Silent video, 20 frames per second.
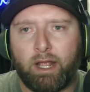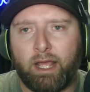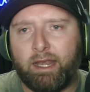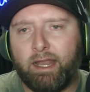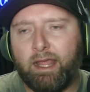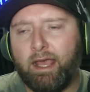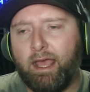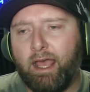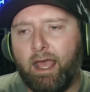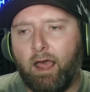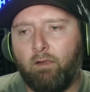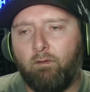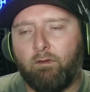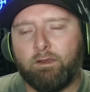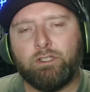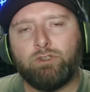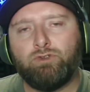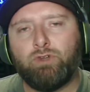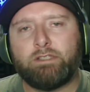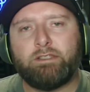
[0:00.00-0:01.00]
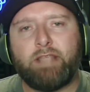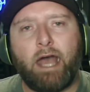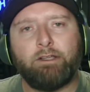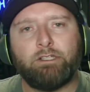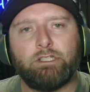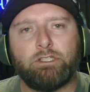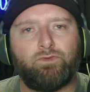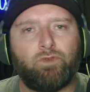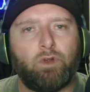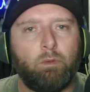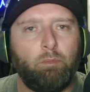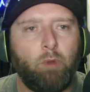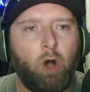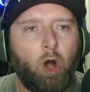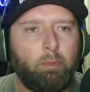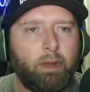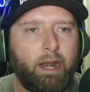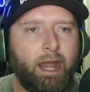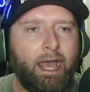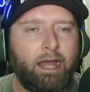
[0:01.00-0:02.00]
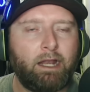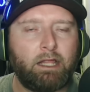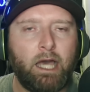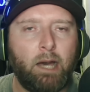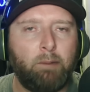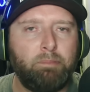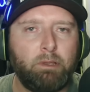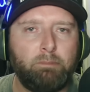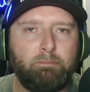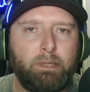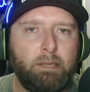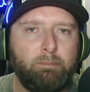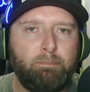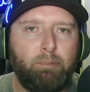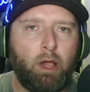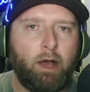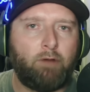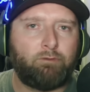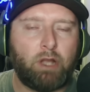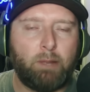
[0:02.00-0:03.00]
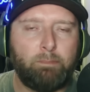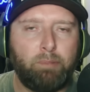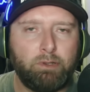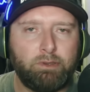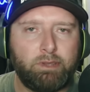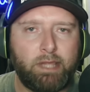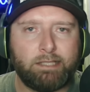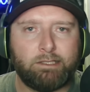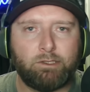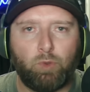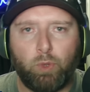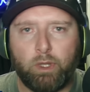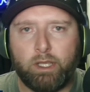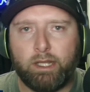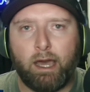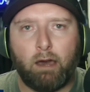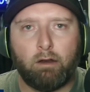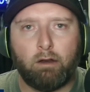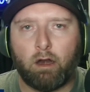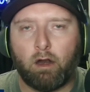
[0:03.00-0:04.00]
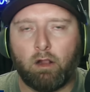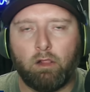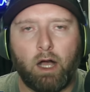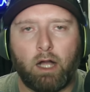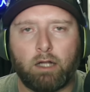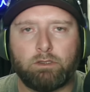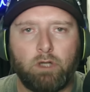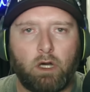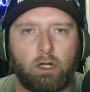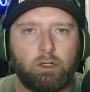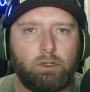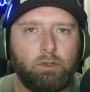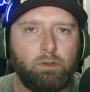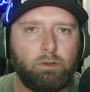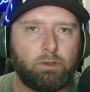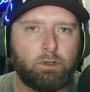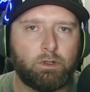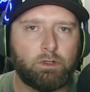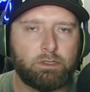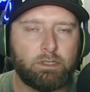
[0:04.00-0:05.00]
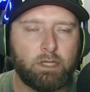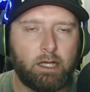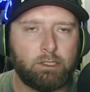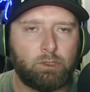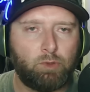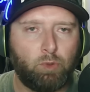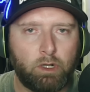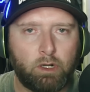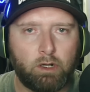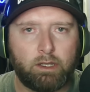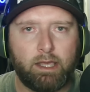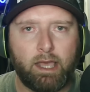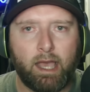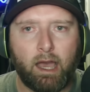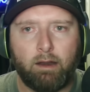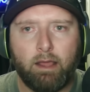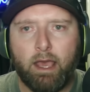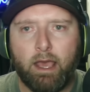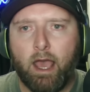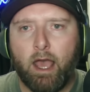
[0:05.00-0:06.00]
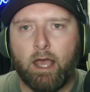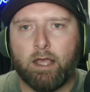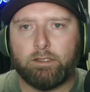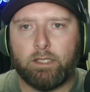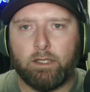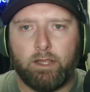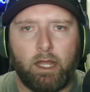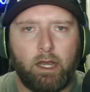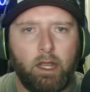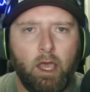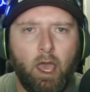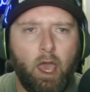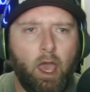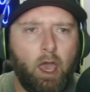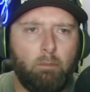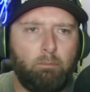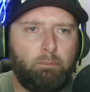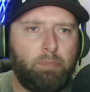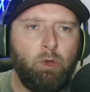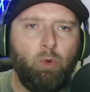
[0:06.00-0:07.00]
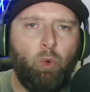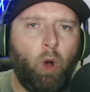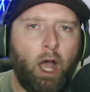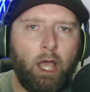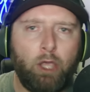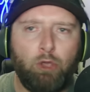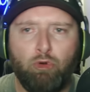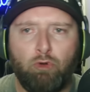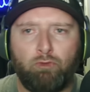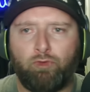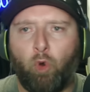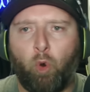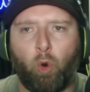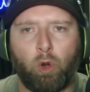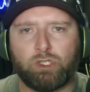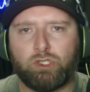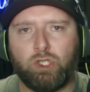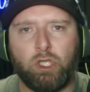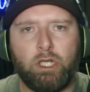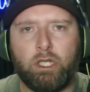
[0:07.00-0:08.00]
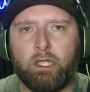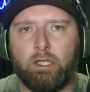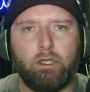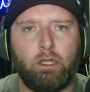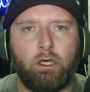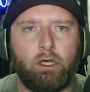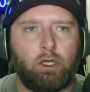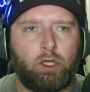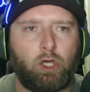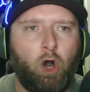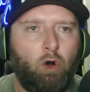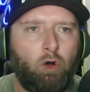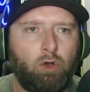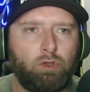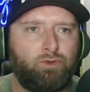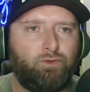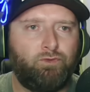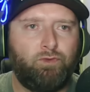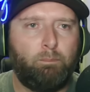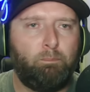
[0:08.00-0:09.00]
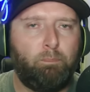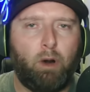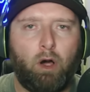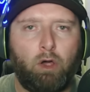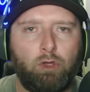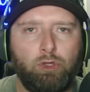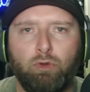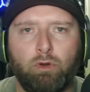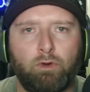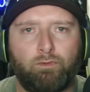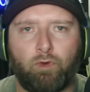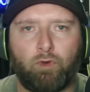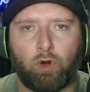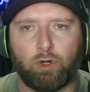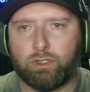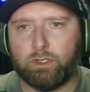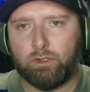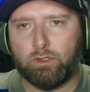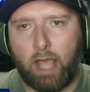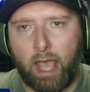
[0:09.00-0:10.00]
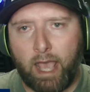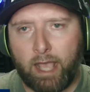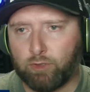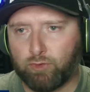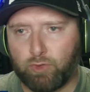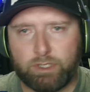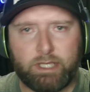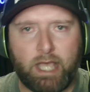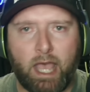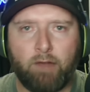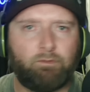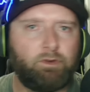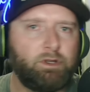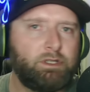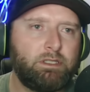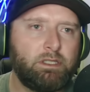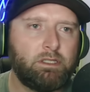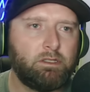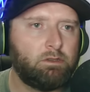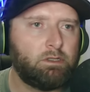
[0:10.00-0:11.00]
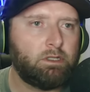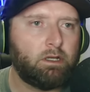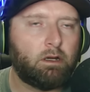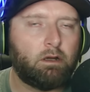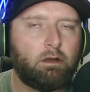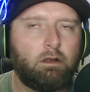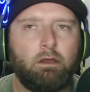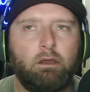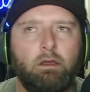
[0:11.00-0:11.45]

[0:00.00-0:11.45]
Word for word: And let's address that just for a moment. I had a couple of people after I put that tweet out on our Locked On Cougars uh, Twitter account said that BYU, of course, leading the college football universe in injuries every single year.